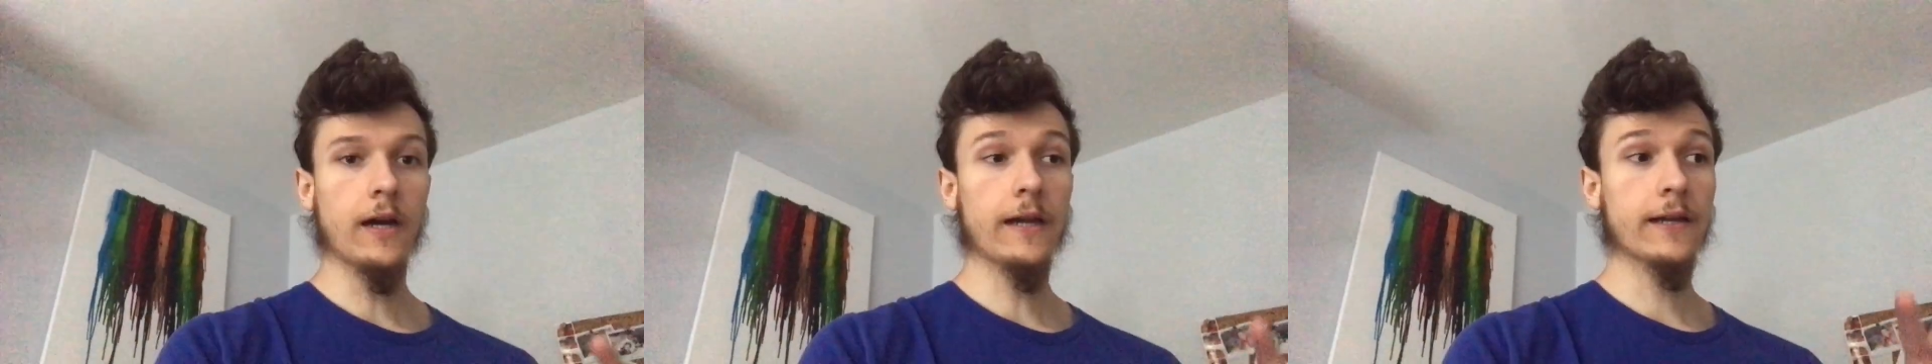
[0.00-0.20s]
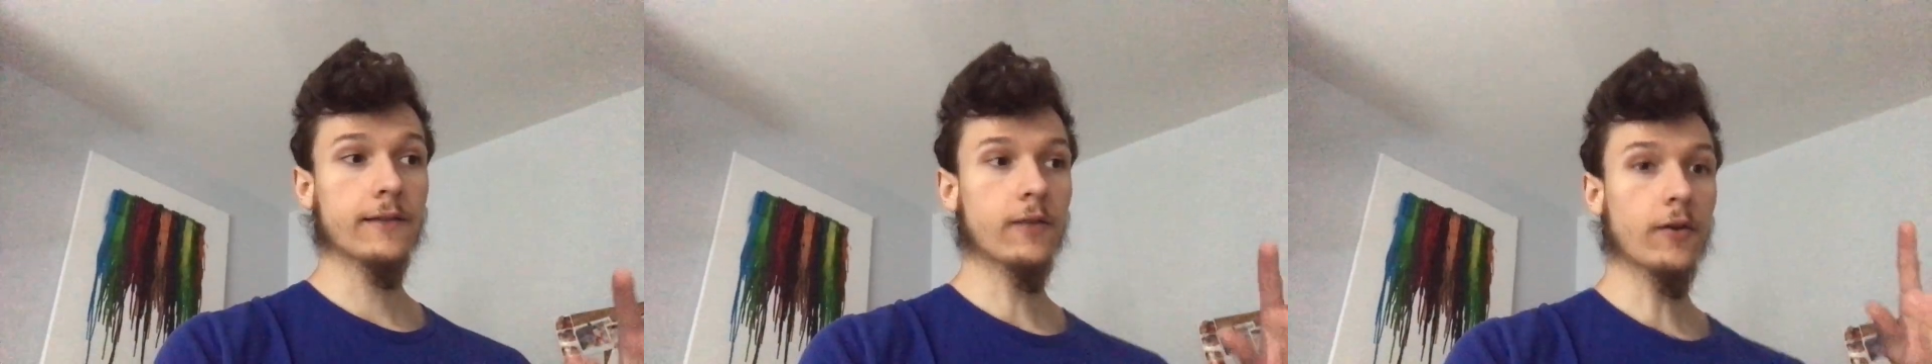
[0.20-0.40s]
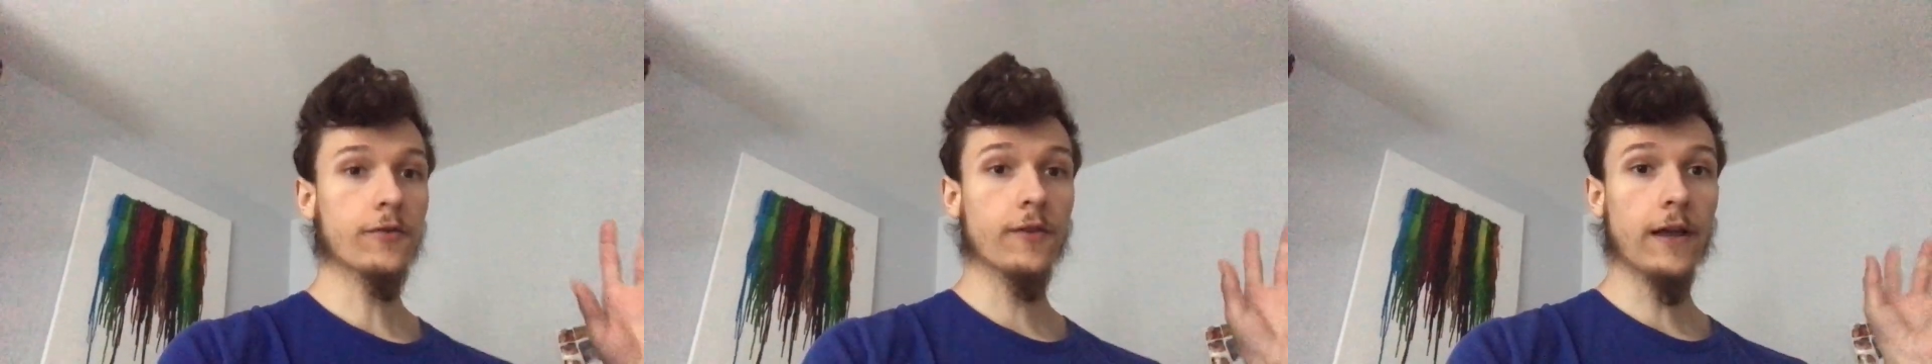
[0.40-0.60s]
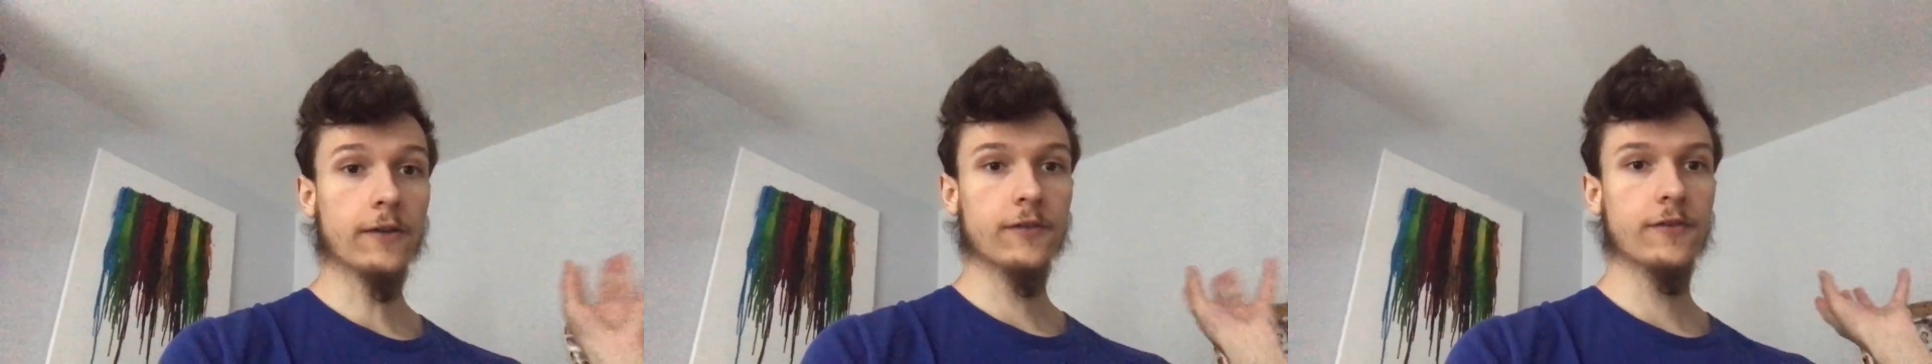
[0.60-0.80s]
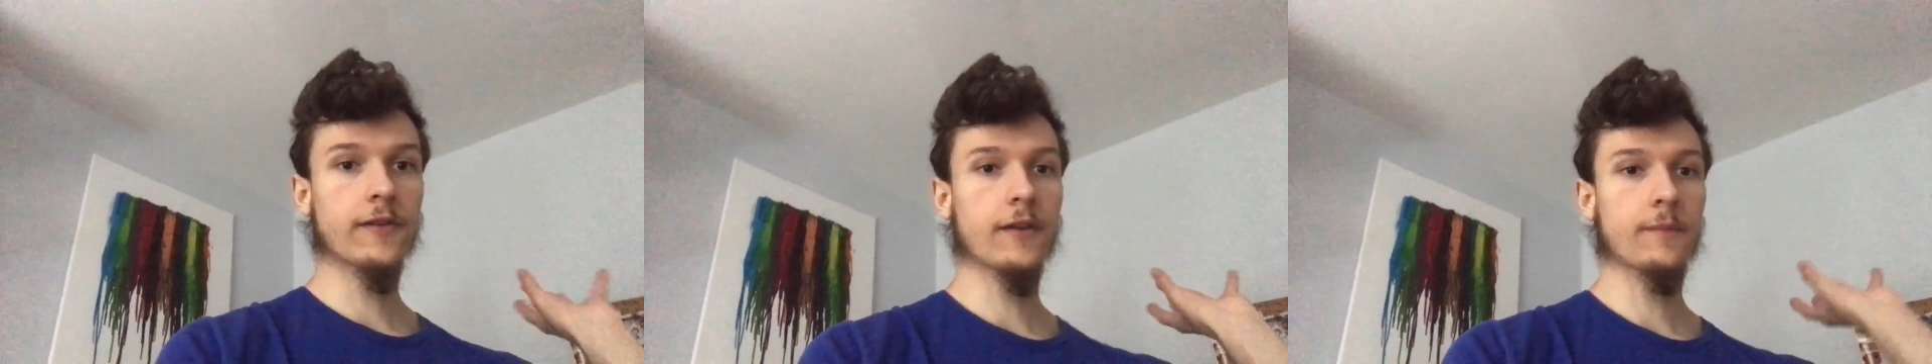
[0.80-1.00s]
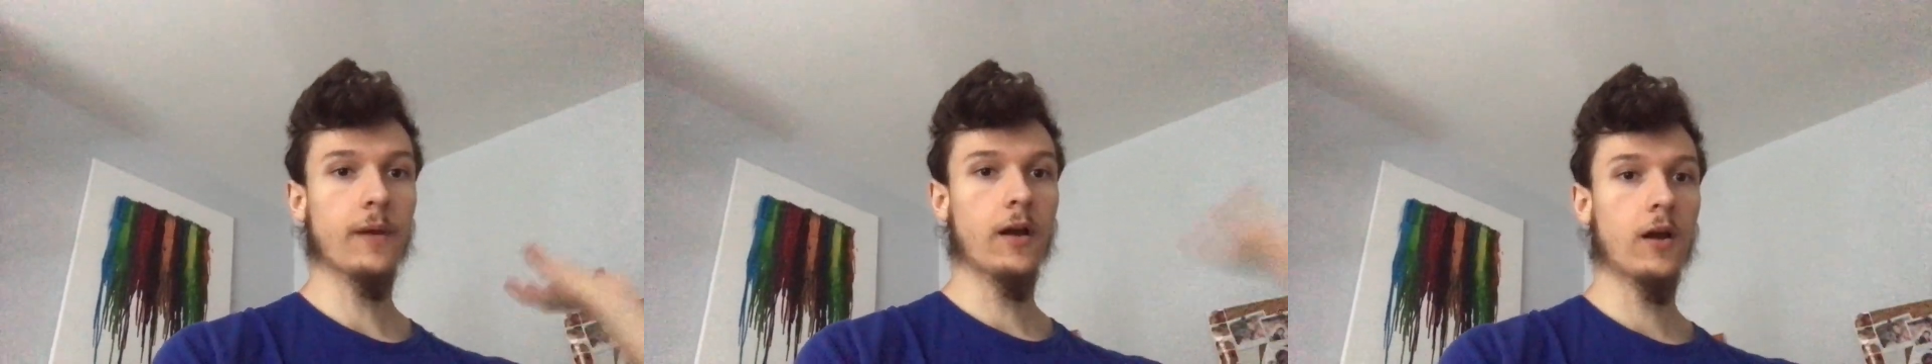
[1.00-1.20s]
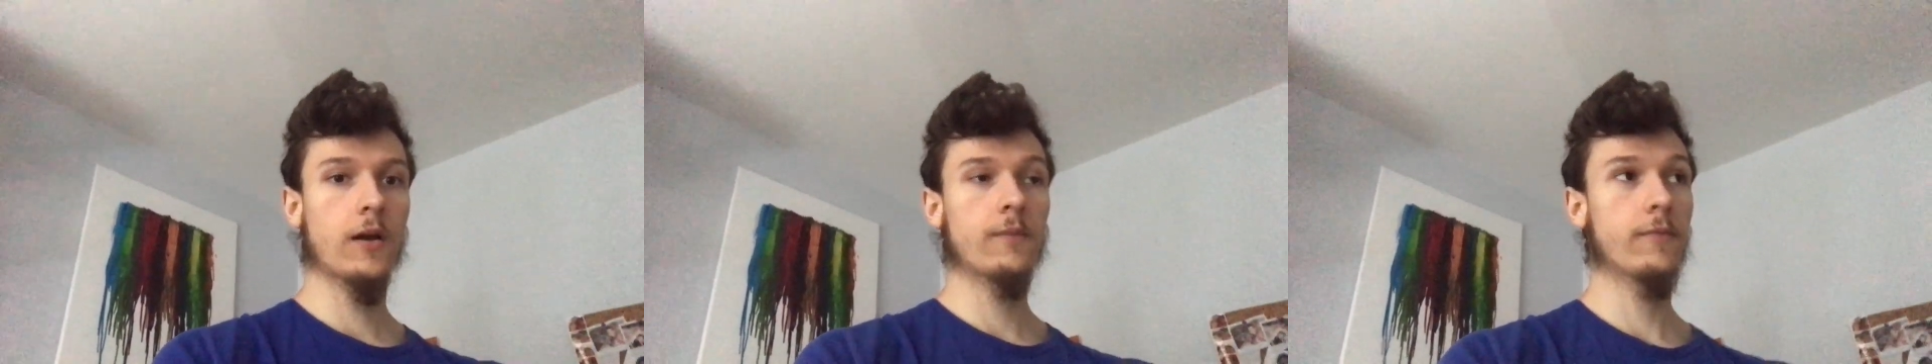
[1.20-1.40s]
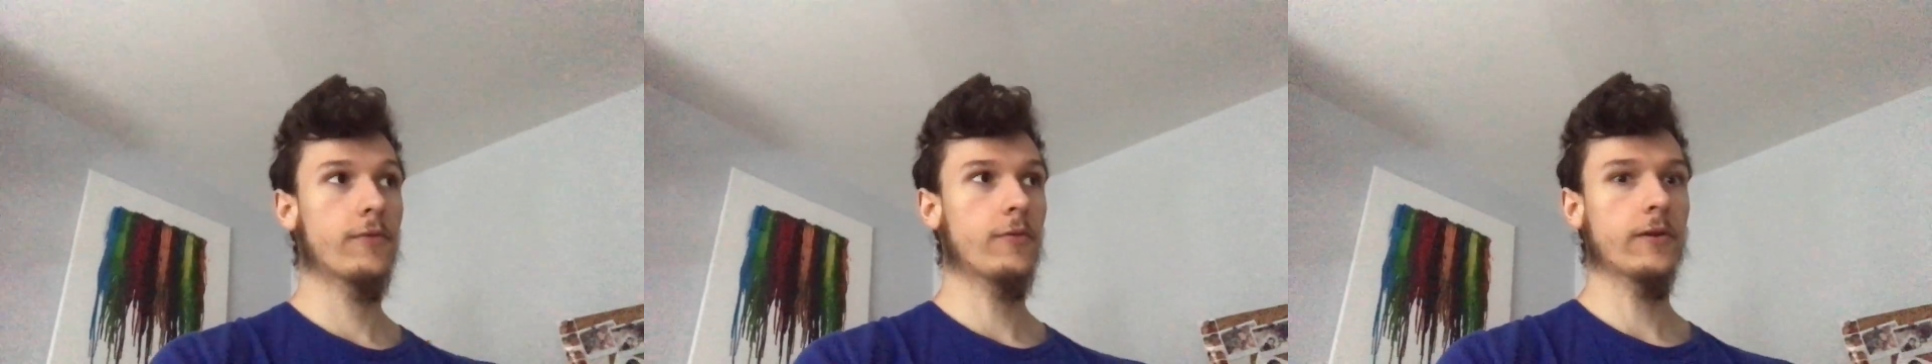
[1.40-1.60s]
I could also exercise my
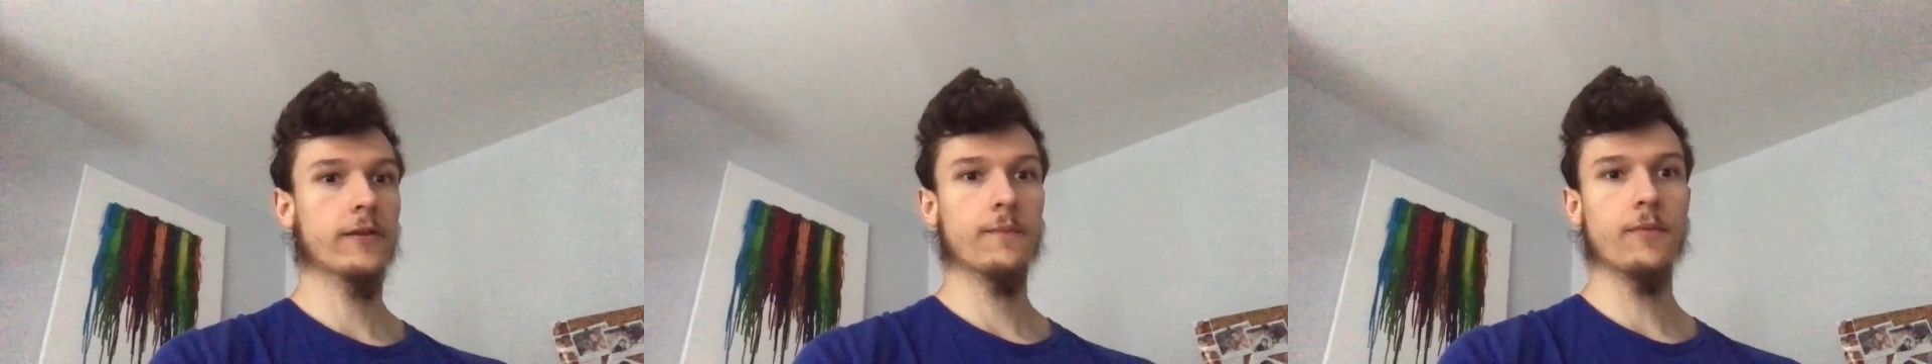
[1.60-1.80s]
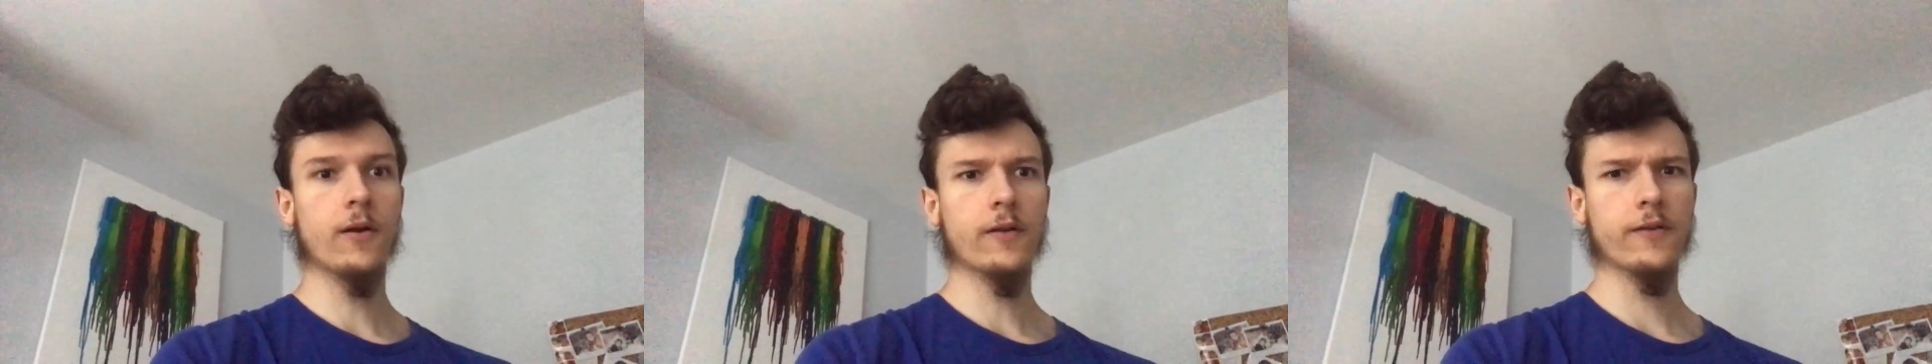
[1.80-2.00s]
arm throwing the ball,